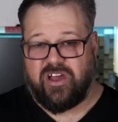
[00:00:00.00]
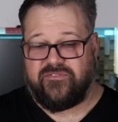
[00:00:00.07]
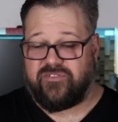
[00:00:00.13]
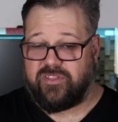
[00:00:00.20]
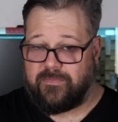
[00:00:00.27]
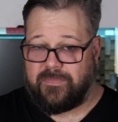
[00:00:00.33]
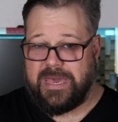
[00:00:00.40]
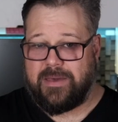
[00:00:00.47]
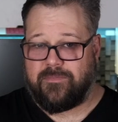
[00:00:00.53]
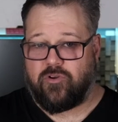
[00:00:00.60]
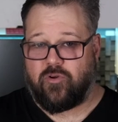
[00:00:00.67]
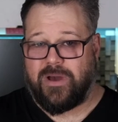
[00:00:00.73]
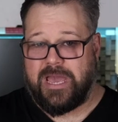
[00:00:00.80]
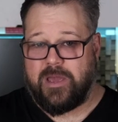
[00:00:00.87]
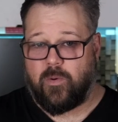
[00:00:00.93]
for the
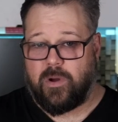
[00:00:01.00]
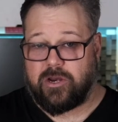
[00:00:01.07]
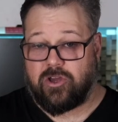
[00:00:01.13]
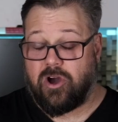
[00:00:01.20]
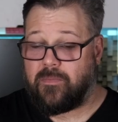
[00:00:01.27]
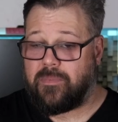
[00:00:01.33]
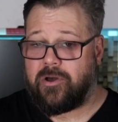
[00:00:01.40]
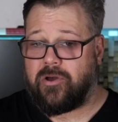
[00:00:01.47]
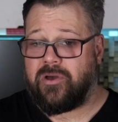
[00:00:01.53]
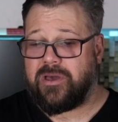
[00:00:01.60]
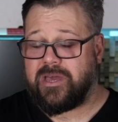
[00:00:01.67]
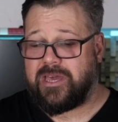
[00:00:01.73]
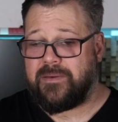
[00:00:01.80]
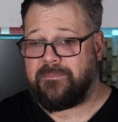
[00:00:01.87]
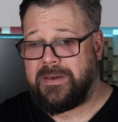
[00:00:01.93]
Bambu A1 combo
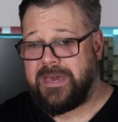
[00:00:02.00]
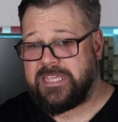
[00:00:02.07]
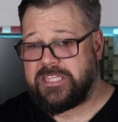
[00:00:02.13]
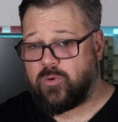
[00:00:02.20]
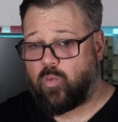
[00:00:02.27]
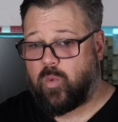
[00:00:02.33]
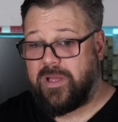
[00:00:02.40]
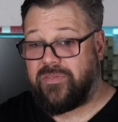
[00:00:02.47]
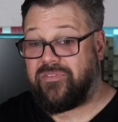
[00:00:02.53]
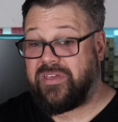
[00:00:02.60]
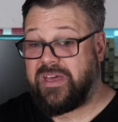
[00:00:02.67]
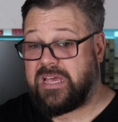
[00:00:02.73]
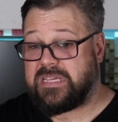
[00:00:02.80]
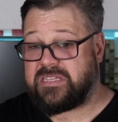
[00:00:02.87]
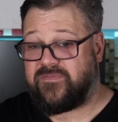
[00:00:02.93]
compared to
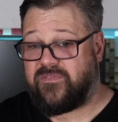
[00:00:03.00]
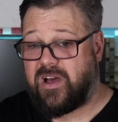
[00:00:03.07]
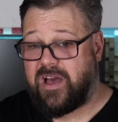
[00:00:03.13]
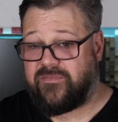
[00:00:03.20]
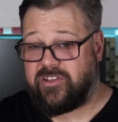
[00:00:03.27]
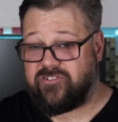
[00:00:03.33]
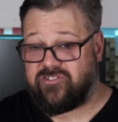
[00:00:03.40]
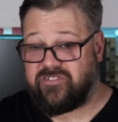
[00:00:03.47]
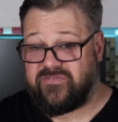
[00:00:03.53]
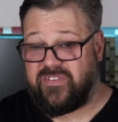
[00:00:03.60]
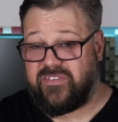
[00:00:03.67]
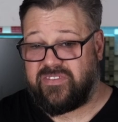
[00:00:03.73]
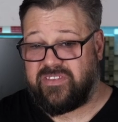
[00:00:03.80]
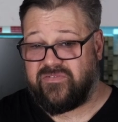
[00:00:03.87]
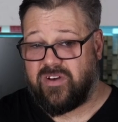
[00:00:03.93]

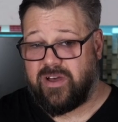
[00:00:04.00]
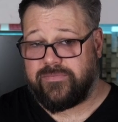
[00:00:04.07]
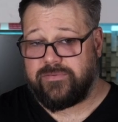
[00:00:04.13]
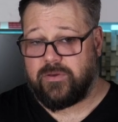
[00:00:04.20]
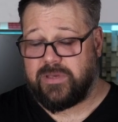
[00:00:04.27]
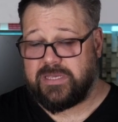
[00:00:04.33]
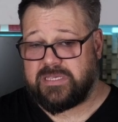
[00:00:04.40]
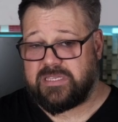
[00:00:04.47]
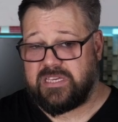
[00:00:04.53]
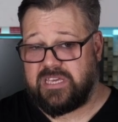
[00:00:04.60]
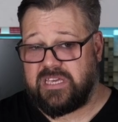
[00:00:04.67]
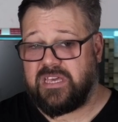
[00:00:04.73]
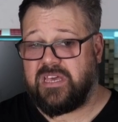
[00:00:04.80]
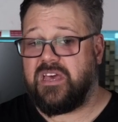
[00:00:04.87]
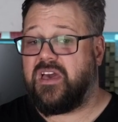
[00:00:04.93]
$1,555 USD
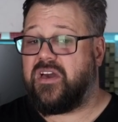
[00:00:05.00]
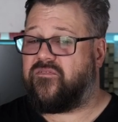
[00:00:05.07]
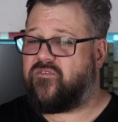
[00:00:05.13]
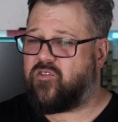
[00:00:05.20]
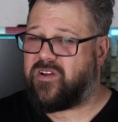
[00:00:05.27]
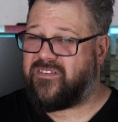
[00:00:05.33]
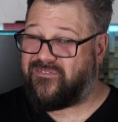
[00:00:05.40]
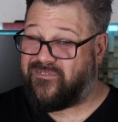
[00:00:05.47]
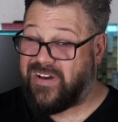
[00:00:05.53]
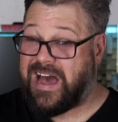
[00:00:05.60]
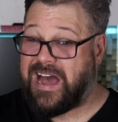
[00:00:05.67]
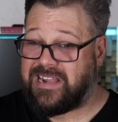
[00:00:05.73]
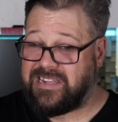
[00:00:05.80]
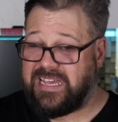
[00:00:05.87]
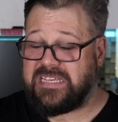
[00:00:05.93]
for a
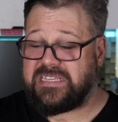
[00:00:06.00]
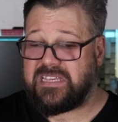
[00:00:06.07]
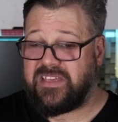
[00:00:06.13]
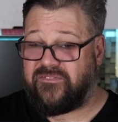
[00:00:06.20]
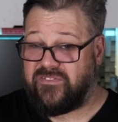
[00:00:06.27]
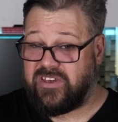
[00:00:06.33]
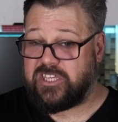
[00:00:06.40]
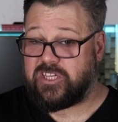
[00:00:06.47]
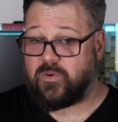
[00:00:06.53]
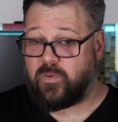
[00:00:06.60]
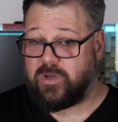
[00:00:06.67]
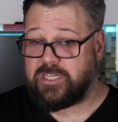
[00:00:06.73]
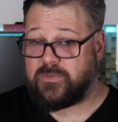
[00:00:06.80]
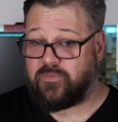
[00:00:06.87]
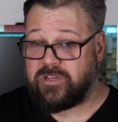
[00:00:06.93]
far less
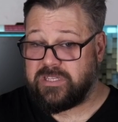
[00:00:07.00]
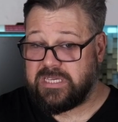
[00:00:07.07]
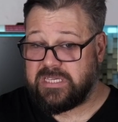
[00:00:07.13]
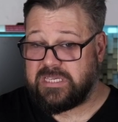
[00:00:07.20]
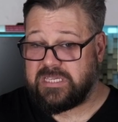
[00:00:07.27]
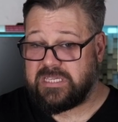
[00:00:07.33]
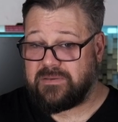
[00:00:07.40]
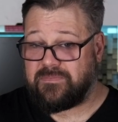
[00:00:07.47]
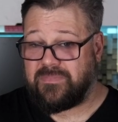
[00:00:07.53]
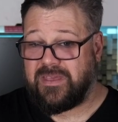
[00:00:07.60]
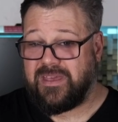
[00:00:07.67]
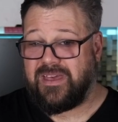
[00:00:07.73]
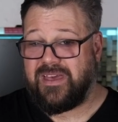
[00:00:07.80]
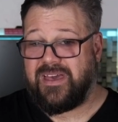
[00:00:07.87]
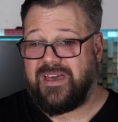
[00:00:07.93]
feature-rich printing system,
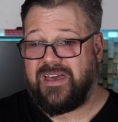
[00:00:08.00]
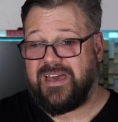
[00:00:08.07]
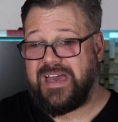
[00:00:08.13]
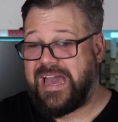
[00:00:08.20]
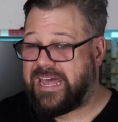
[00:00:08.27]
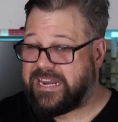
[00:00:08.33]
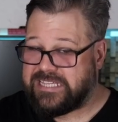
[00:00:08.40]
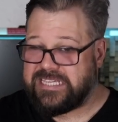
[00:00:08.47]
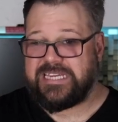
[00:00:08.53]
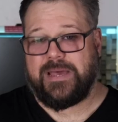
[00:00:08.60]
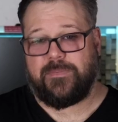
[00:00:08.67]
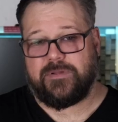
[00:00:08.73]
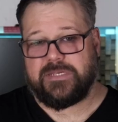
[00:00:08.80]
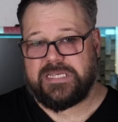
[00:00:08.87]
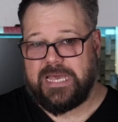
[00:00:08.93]
and it's an
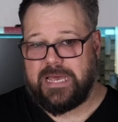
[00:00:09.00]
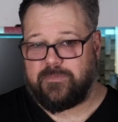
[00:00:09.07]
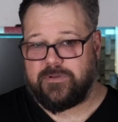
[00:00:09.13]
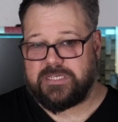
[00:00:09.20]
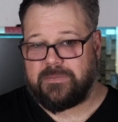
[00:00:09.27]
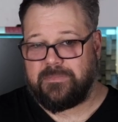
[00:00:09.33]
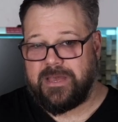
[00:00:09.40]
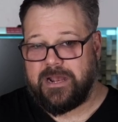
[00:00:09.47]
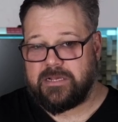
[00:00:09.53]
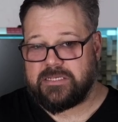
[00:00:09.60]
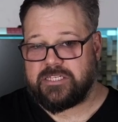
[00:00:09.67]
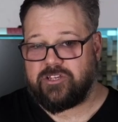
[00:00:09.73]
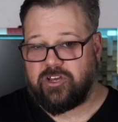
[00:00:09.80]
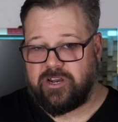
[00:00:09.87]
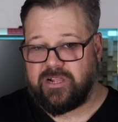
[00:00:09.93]
apples-to-apples
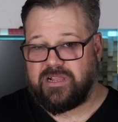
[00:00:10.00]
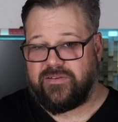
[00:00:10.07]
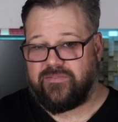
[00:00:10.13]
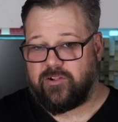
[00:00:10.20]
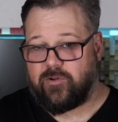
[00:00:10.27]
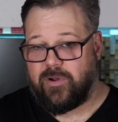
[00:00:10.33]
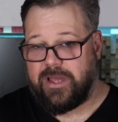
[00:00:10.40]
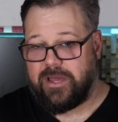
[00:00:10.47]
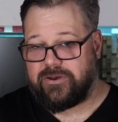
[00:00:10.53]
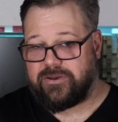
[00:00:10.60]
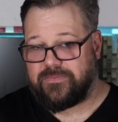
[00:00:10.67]
comparison on a level ground.